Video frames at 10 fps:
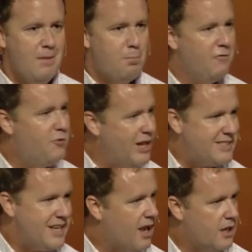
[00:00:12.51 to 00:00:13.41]

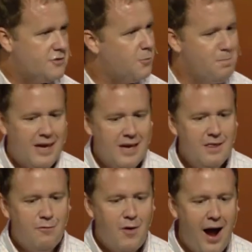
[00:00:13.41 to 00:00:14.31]
preventing us from being in
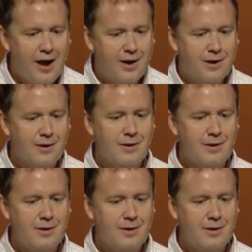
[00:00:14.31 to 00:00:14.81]
the fire.